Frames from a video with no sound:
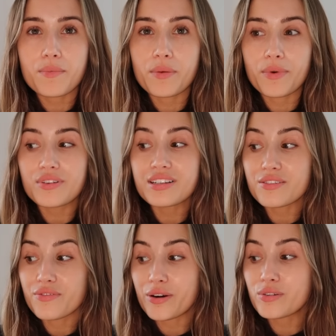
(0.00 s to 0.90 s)
but because it's
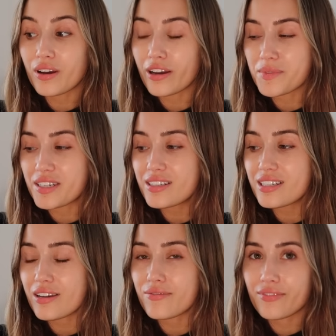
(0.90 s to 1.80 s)
a real diamond,
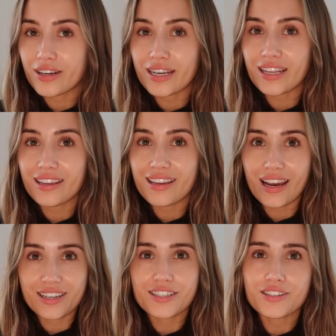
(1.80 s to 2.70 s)
it really
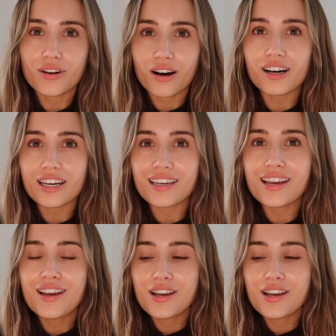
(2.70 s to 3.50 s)
catches your eye.